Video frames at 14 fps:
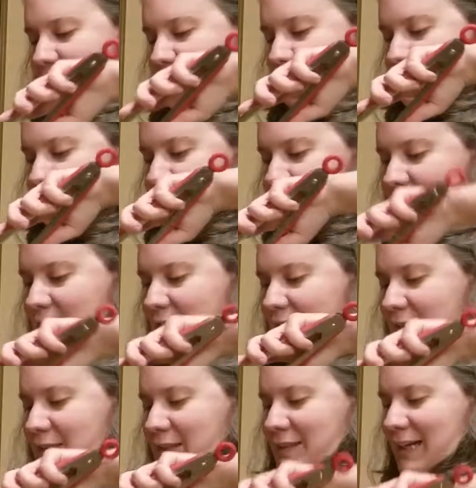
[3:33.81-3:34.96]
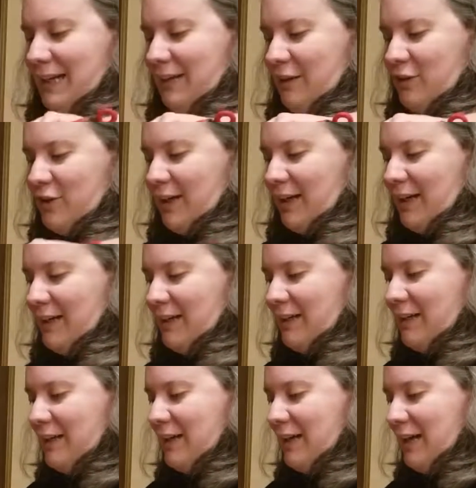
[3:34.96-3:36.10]
to take the chicken
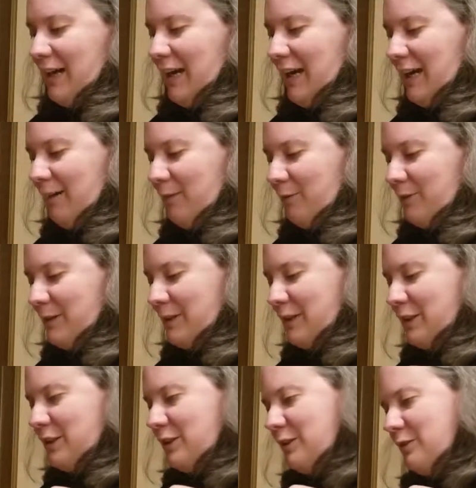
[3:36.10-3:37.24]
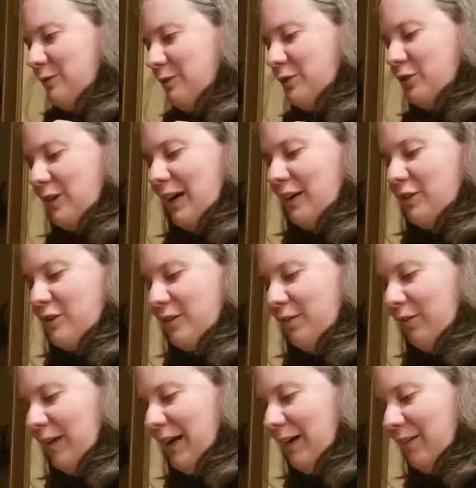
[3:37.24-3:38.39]
and I'm going to dredge the
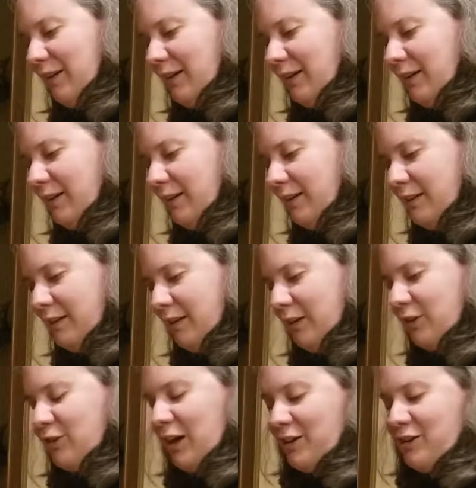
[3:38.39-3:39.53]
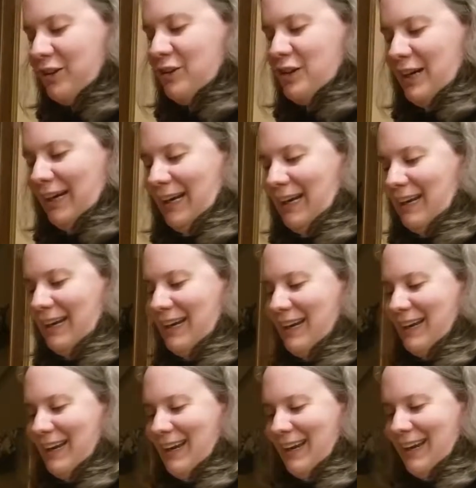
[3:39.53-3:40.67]
flour, or dredge the chicken
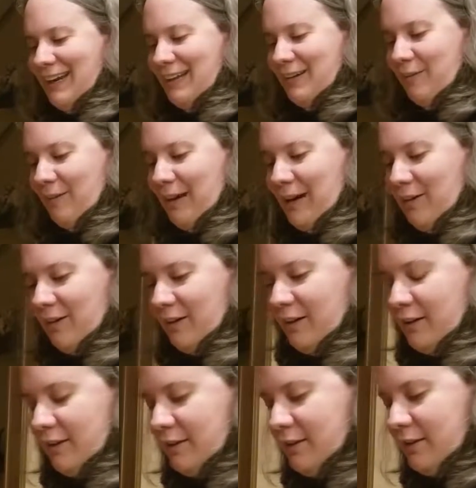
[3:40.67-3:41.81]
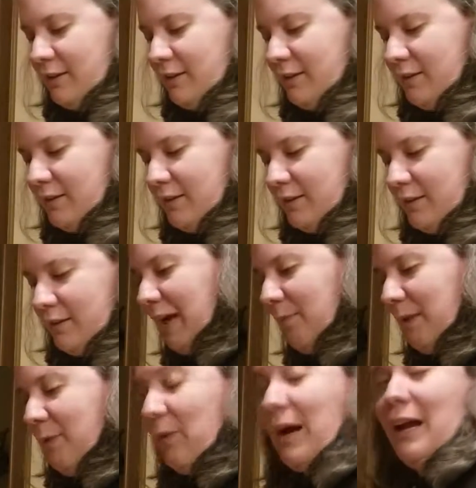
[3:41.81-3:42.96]
in the flour. And
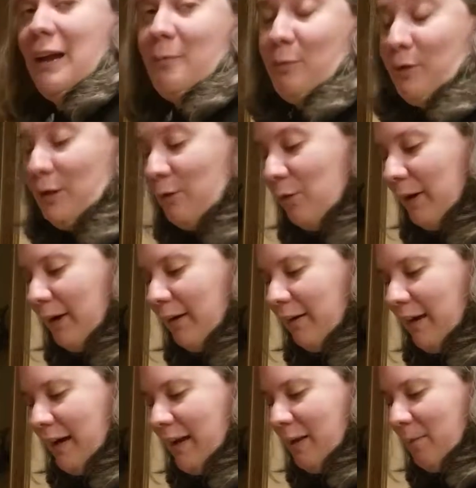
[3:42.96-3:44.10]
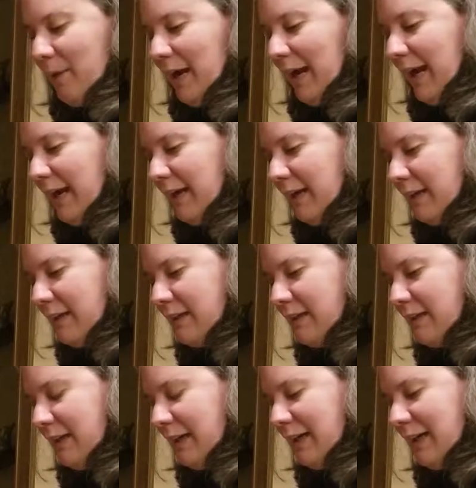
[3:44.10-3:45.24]
meanwhile, I put oil in the pan
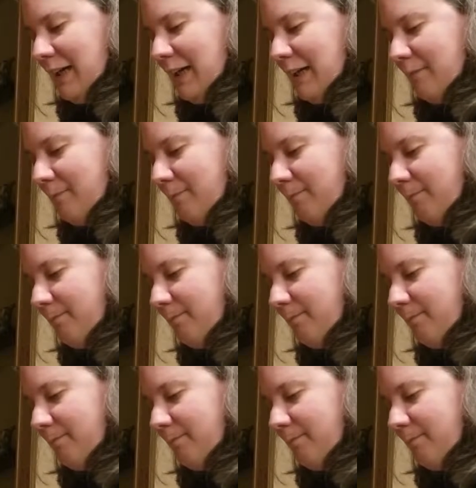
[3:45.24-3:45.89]
on